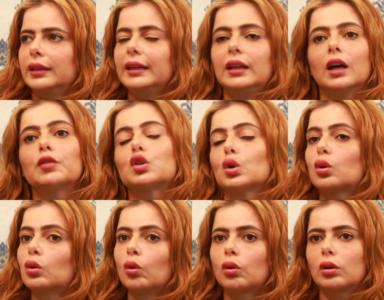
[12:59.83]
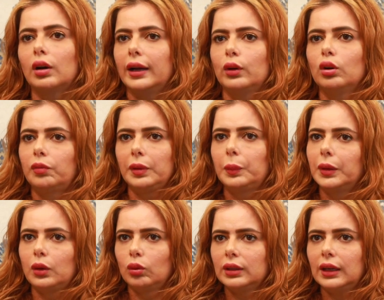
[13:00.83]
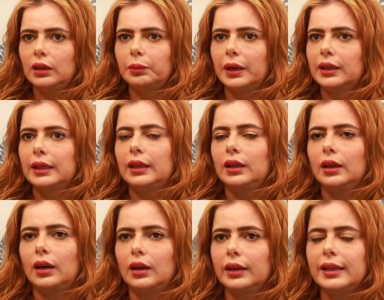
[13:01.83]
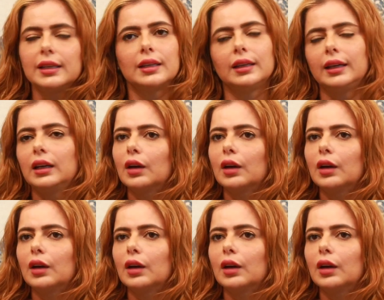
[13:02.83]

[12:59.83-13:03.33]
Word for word: he loves to cook. I don't know if people know that, but he, he he